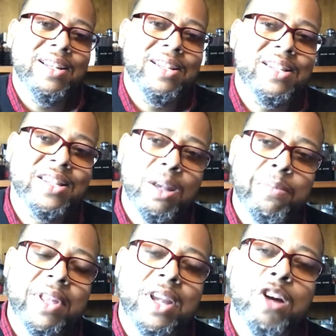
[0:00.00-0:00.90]

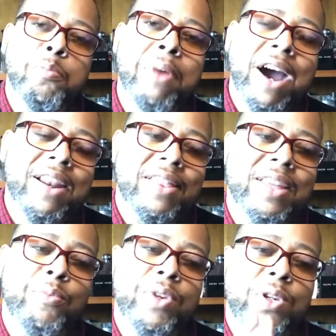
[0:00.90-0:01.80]
something about it
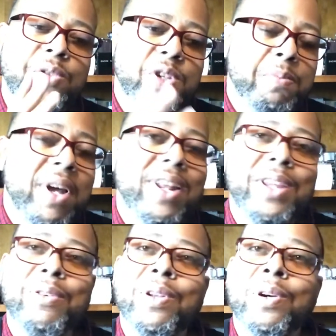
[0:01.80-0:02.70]
that when you smell it,
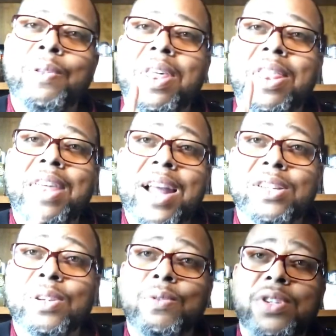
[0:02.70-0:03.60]
you know
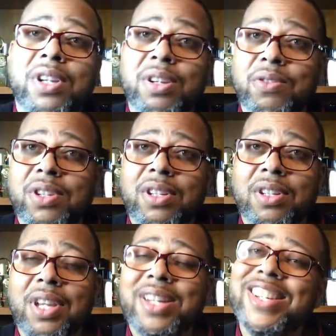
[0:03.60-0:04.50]
that's Gucci Guilty.
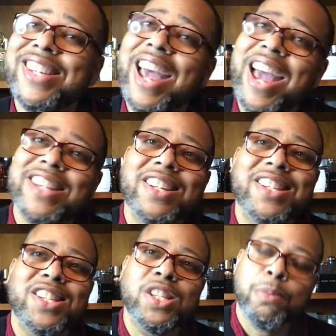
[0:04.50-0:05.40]
It just has
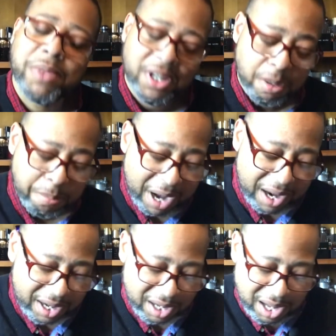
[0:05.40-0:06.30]
something about it.